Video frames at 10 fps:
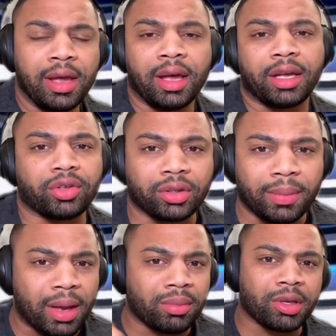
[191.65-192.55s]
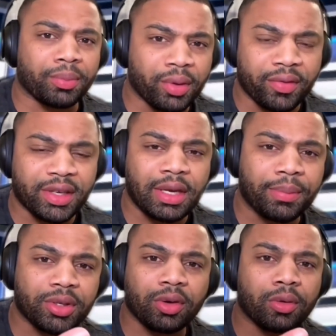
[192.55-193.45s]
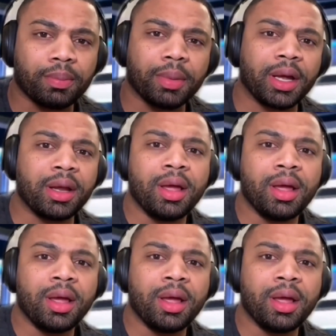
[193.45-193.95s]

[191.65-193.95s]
I talked about him in the previous episode, but